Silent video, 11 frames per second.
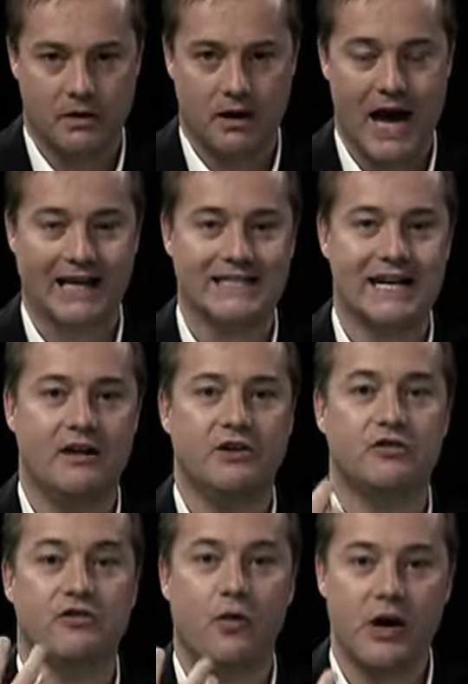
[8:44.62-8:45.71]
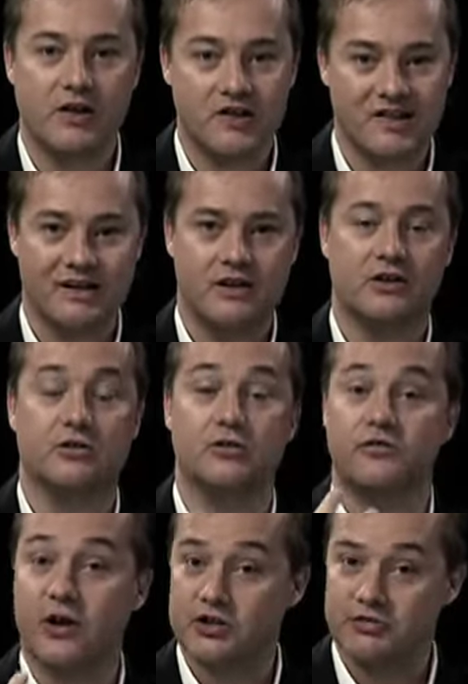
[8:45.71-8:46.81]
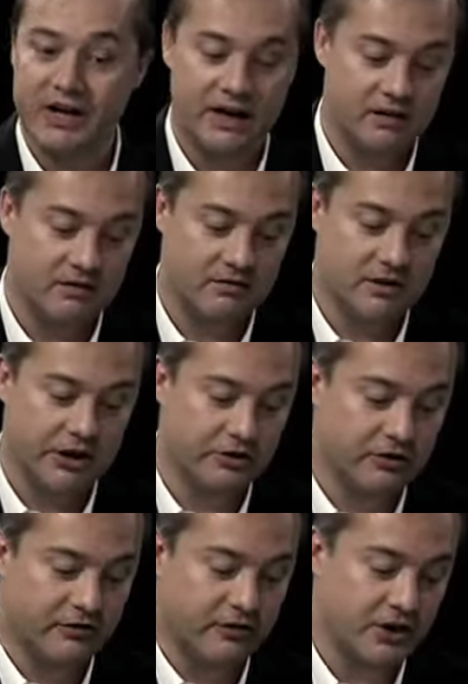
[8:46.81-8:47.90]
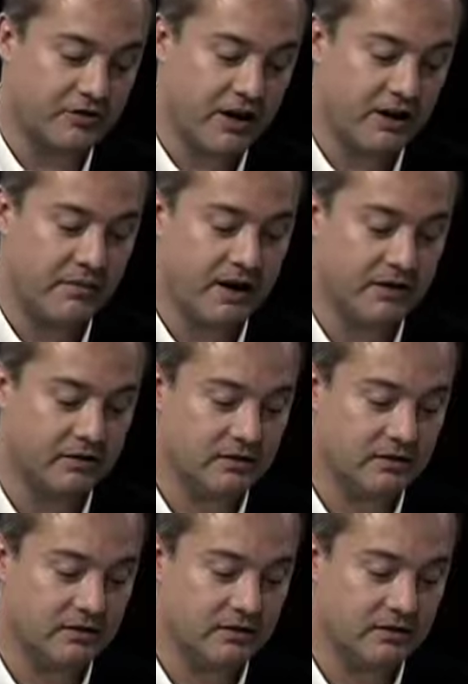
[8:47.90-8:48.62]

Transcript: I can tell in your voice you're a little frustrated. Are you a little frustrated, Mike?